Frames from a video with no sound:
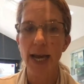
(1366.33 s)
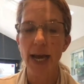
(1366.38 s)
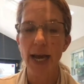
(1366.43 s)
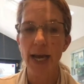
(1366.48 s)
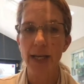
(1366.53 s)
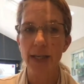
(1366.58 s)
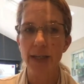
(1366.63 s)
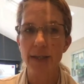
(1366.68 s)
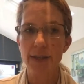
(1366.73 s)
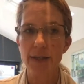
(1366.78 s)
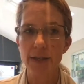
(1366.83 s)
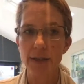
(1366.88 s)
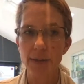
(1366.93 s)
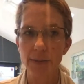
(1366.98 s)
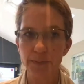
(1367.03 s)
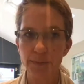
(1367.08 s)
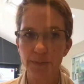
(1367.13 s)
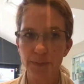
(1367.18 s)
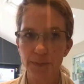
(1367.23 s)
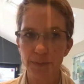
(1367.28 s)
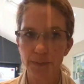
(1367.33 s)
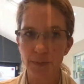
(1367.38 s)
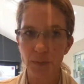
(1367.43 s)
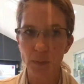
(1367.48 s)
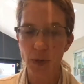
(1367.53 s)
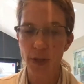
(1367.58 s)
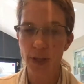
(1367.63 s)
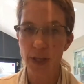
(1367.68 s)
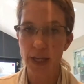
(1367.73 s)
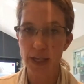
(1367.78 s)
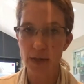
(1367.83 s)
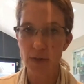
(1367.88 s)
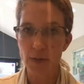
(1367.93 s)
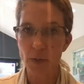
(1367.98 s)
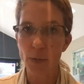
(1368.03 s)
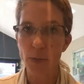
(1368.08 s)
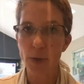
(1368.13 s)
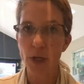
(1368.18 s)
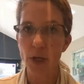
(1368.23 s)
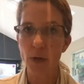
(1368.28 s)
and whether that's
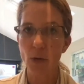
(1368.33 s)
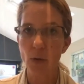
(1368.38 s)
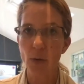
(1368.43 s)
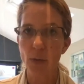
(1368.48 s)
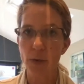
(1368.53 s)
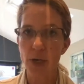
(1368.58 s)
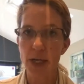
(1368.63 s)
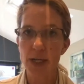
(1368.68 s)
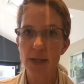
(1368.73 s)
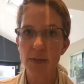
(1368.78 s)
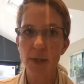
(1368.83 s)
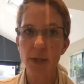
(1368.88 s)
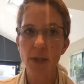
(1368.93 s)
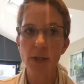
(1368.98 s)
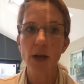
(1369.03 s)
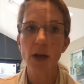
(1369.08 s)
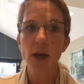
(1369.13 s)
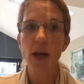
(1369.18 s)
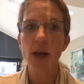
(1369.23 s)
formula or breast milk,